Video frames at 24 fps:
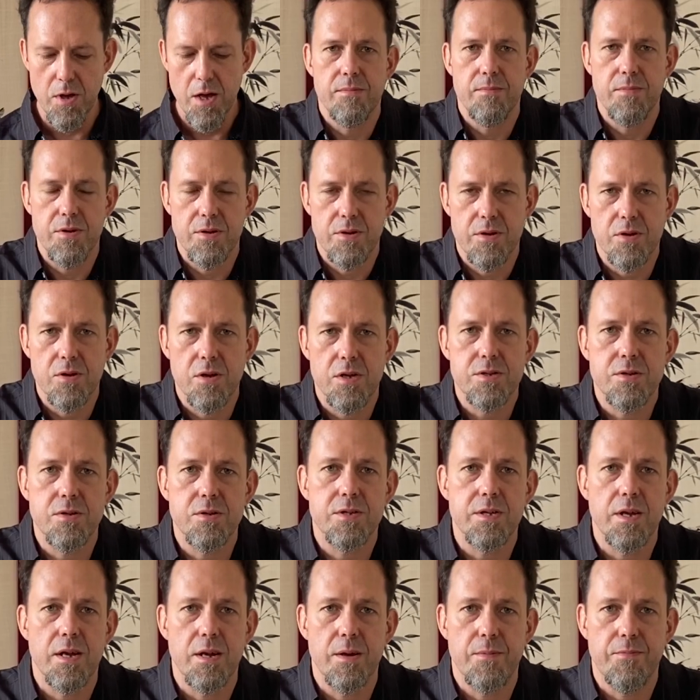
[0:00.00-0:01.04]
You can also
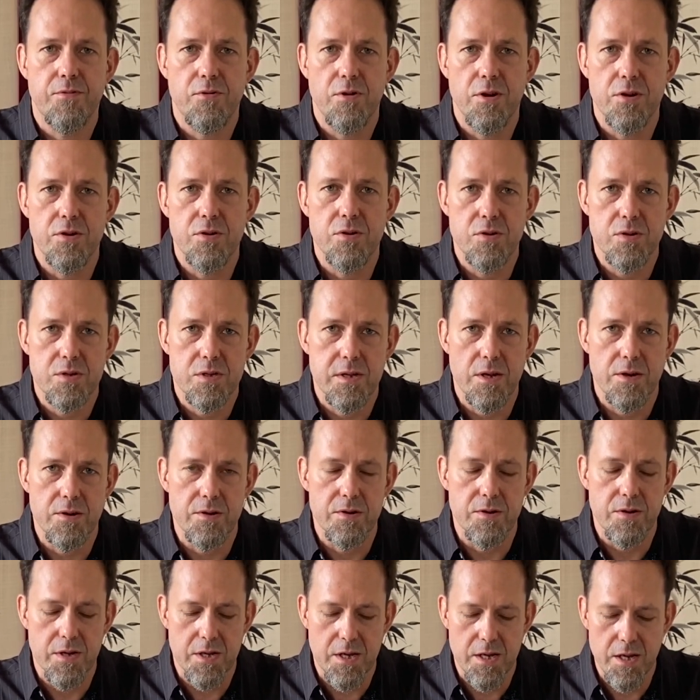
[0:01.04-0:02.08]
sign up for our newsletter
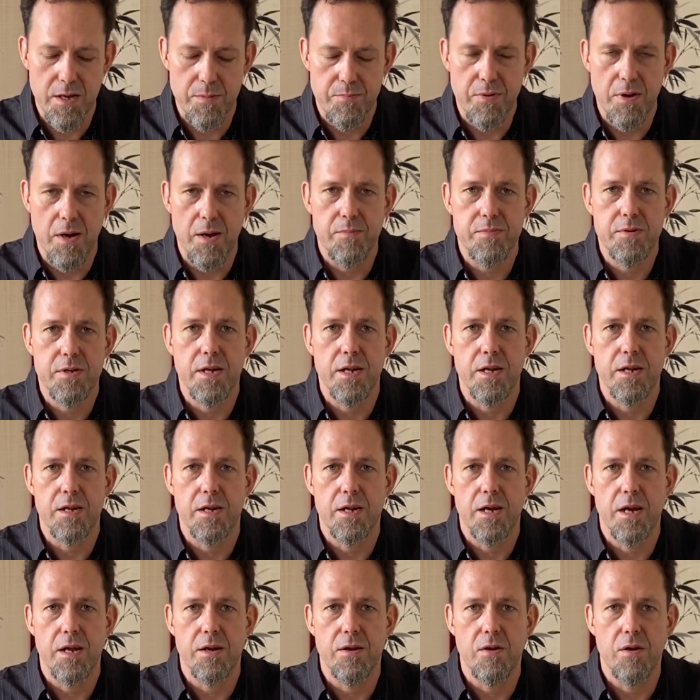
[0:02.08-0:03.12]
to keep updated
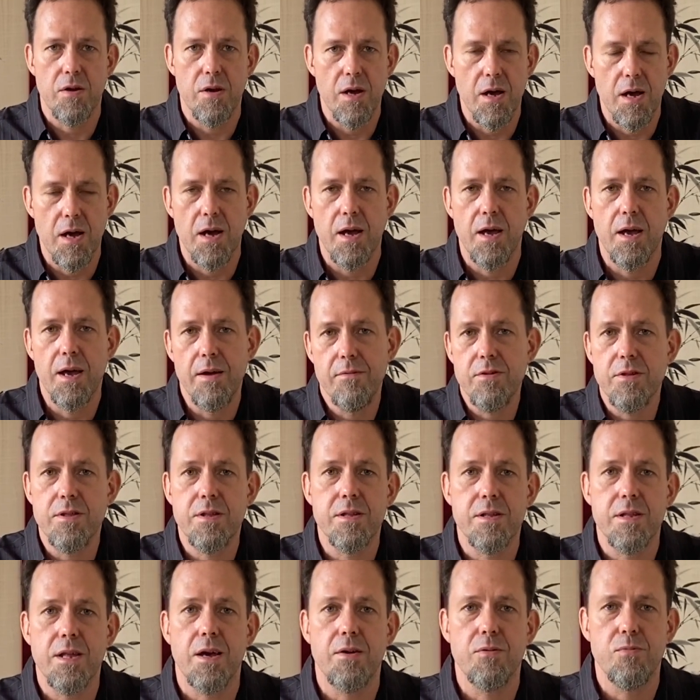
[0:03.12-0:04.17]
on
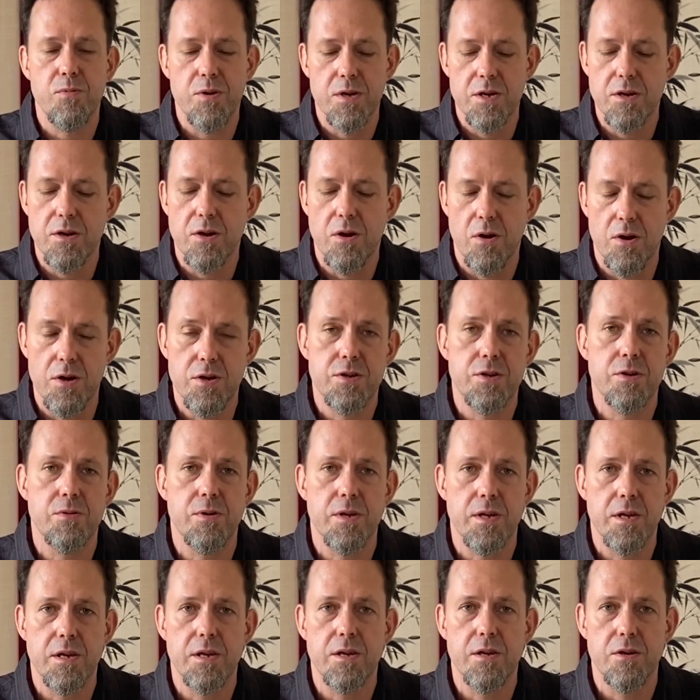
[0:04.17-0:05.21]
everything that we are
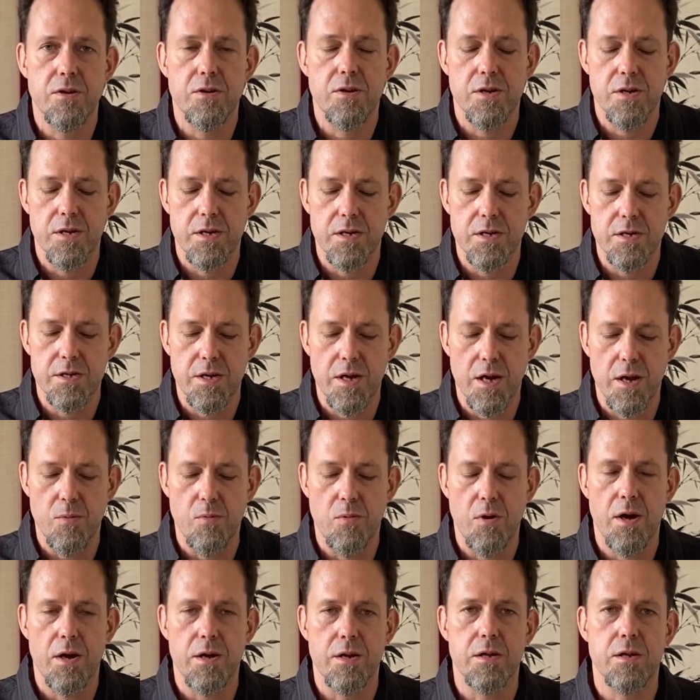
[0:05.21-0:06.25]
doing here in
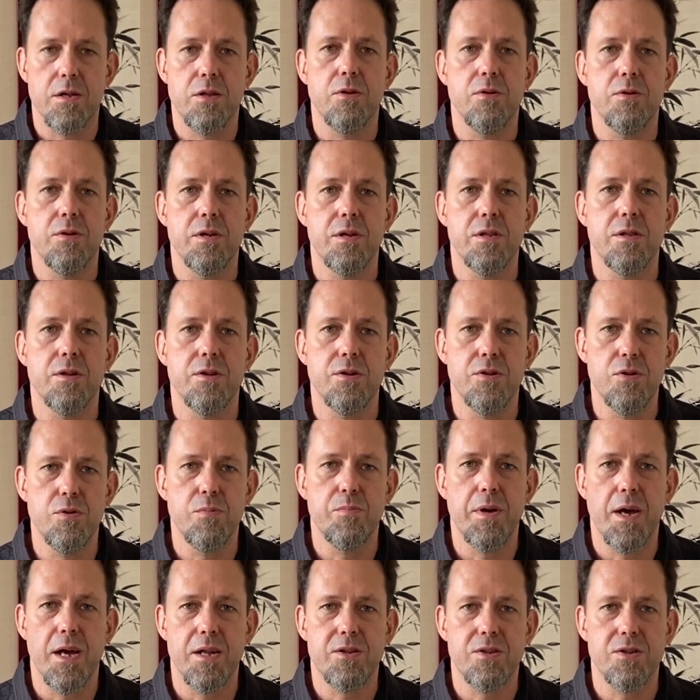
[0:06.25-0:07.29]
Taiwan, including the new
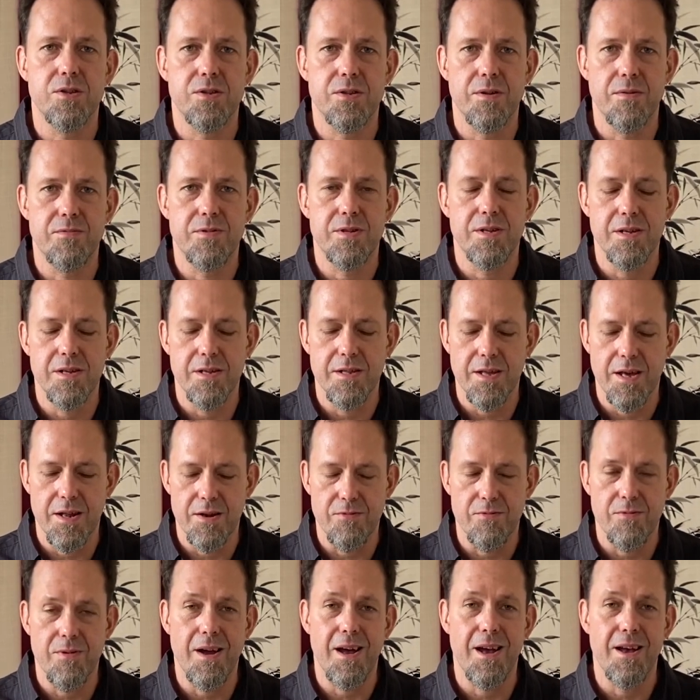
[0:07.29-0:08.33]
batches of tea that
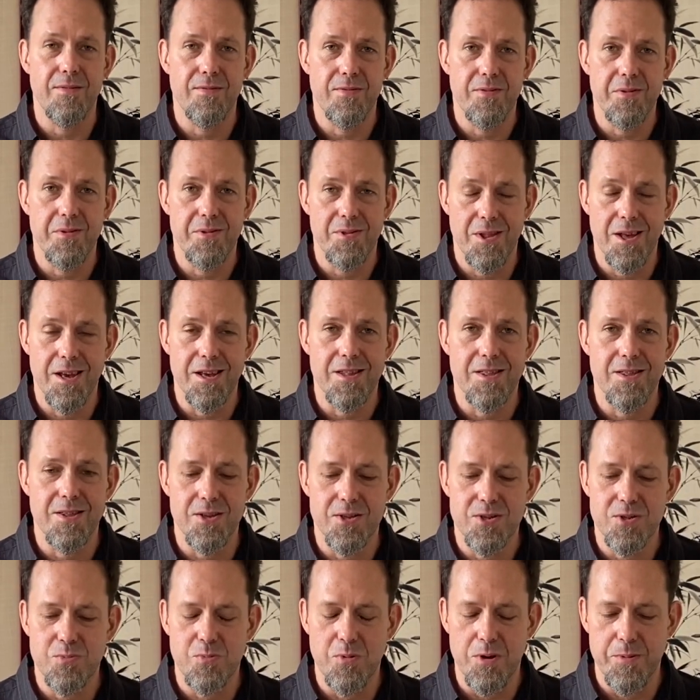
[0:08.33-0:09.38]
arrive, like
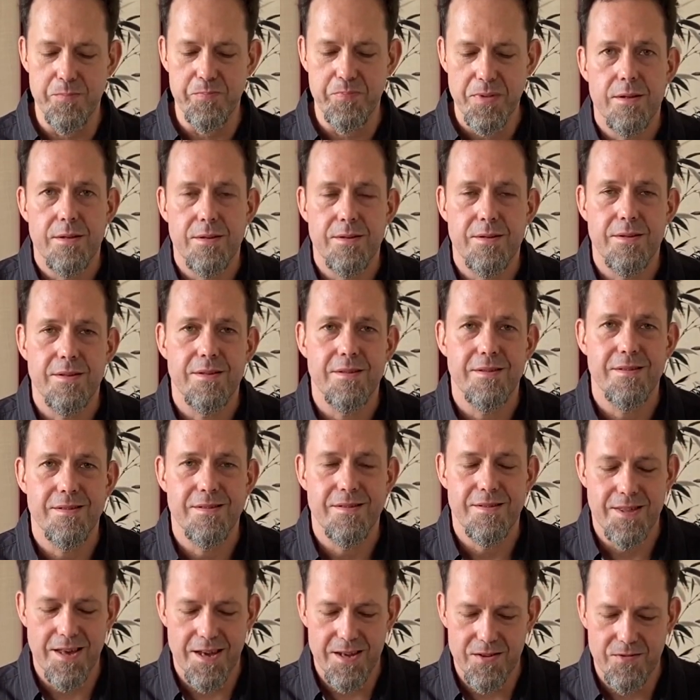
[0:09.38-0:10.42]
this one.
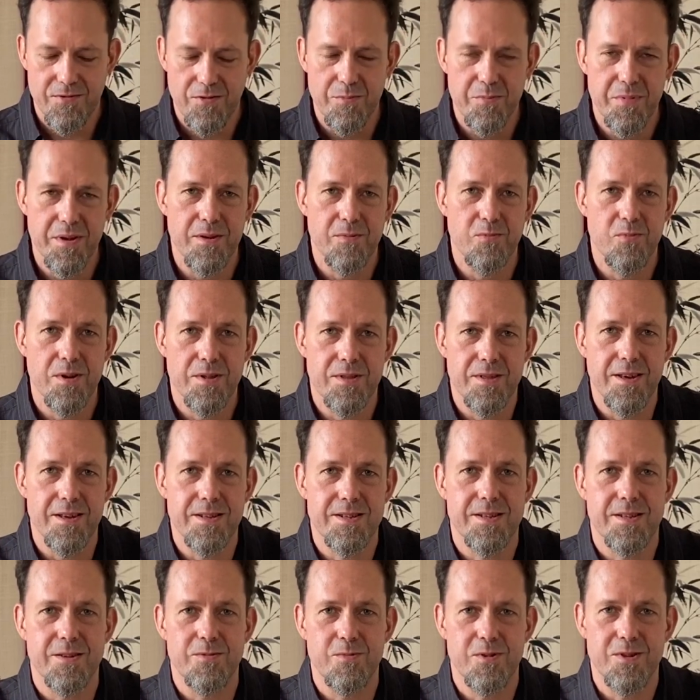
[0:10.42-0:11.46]
Thanks for being with
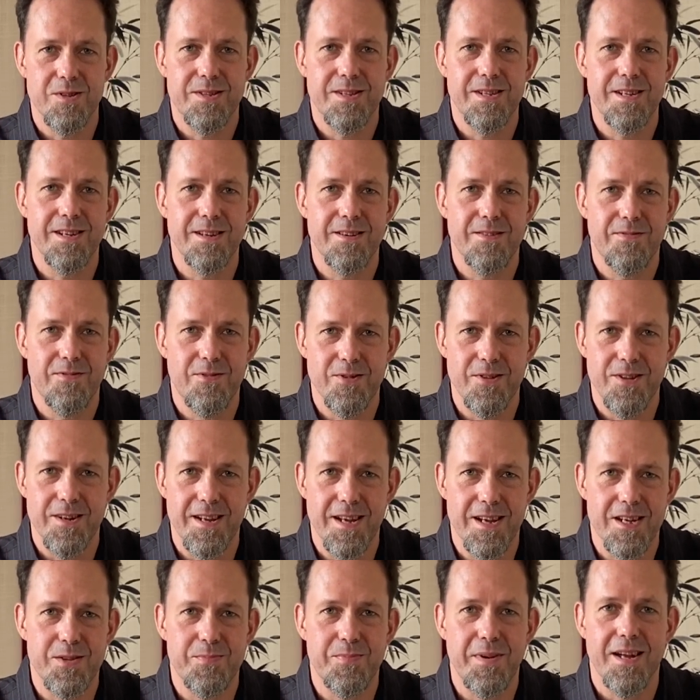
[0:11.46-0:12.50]
us, and we'll see you for the
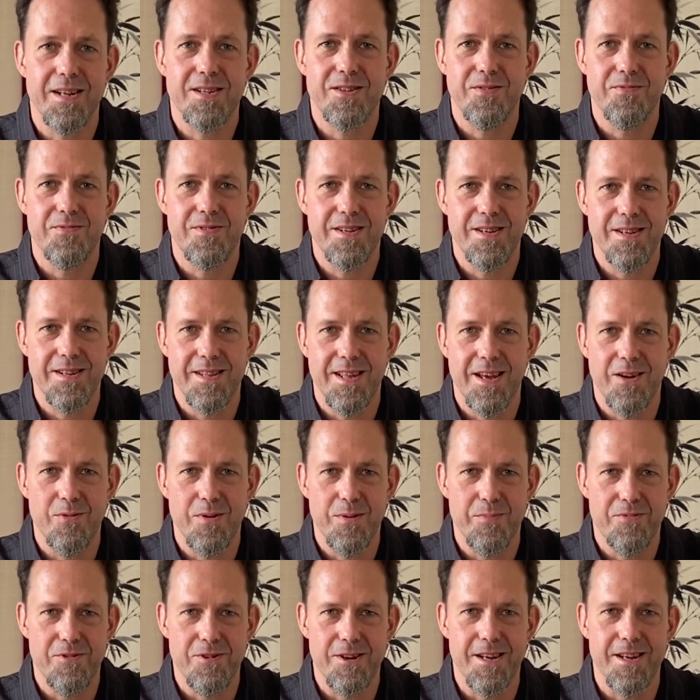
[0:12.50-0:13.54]
next batch of tea that we
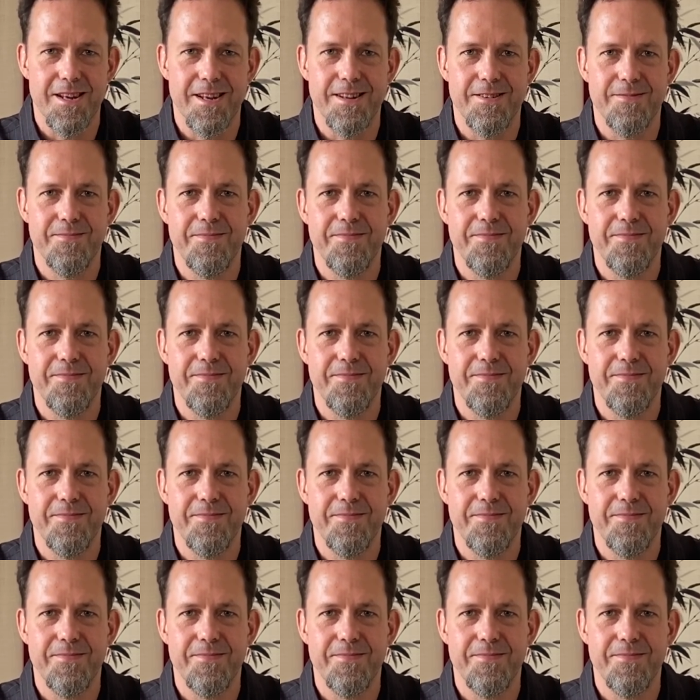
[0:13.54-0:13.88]
bring in.